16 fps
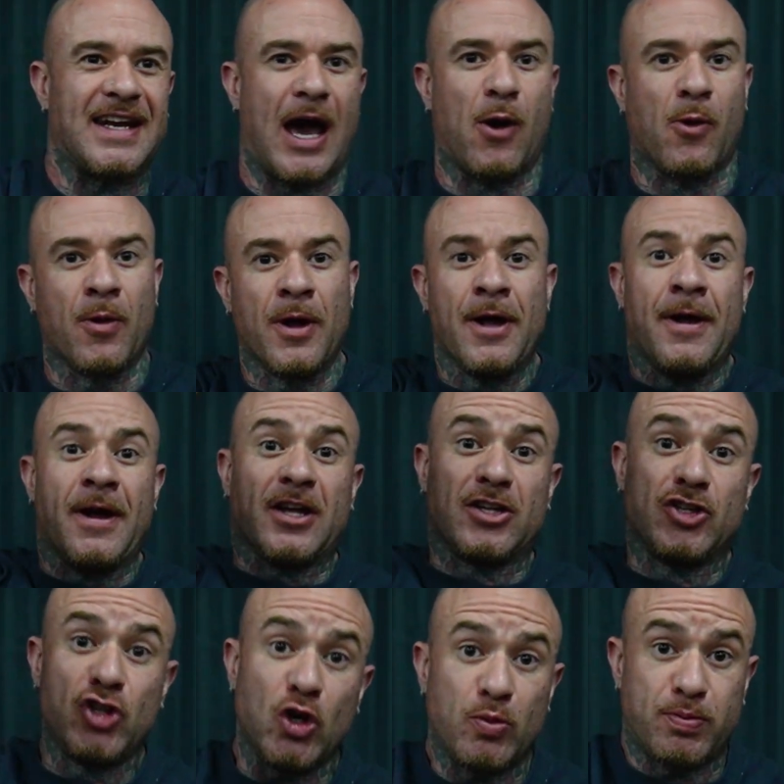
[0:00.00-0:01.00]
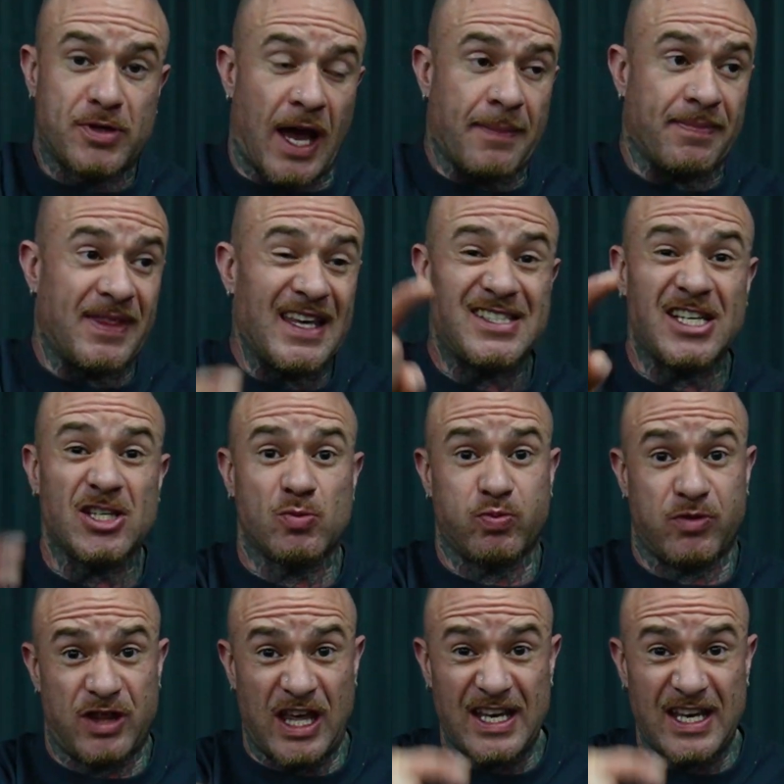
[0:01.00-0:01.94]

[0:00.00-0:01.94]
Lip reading: Now, these